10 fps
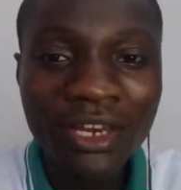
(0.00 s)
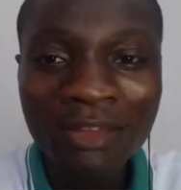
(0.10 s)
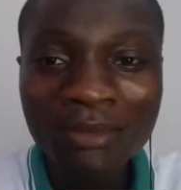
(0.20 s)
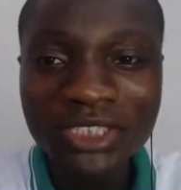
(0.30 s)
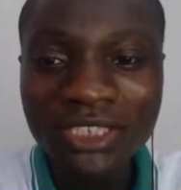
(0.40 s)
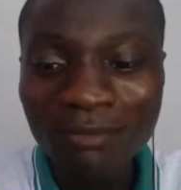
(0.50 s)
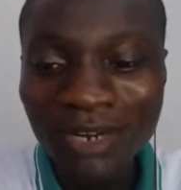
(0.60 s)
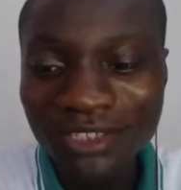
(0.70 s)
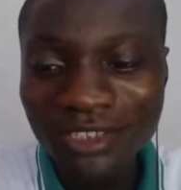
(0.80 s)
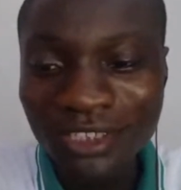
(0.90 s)
Let me share
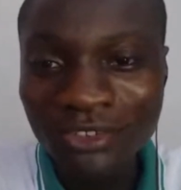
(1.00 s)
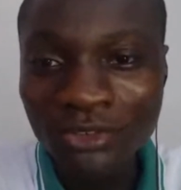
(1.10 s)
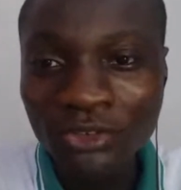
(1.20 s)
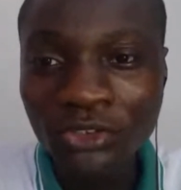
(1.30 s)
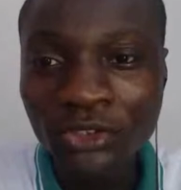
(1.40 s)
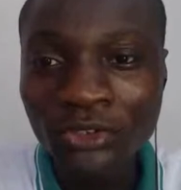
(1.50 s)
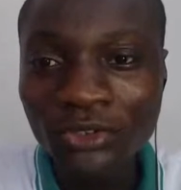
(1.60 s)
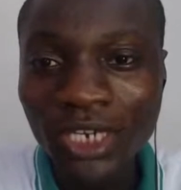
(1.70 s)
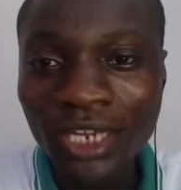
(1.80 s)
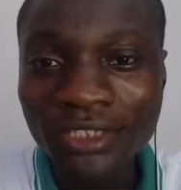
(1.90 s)
my screen to show
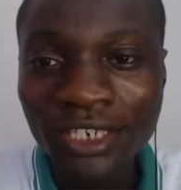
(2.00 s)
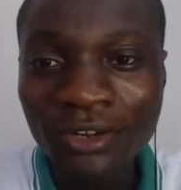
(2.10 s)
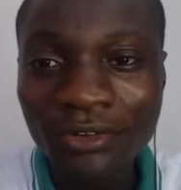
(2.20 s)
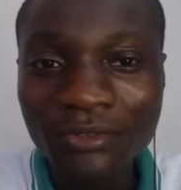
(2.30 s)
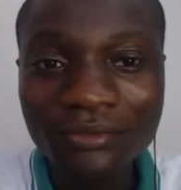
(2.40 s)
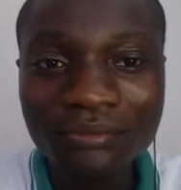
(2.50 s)
you that now.